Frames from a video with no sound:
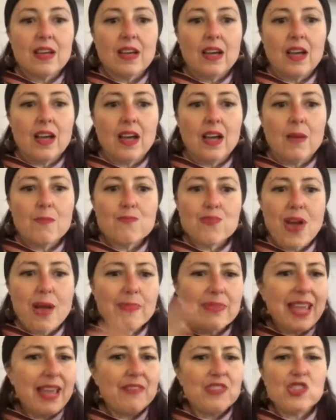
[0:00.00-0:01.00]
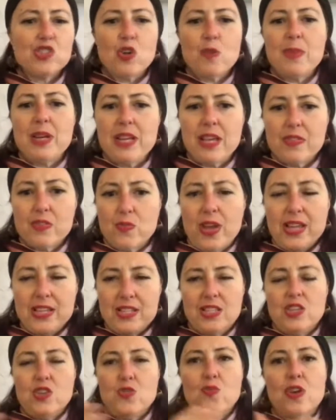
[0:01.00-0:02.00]
uh, probably have so many other
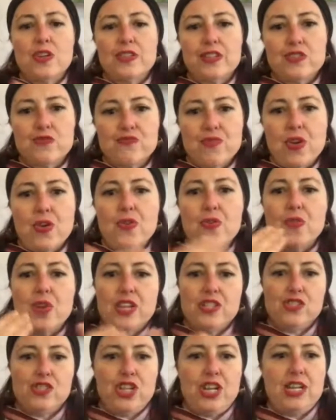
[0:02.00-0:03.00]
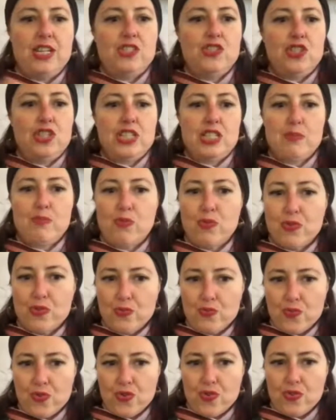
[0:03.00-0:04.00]
ways that you want to grow and change and explore
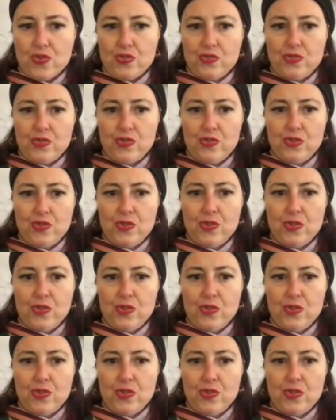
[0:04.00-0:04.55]
the world,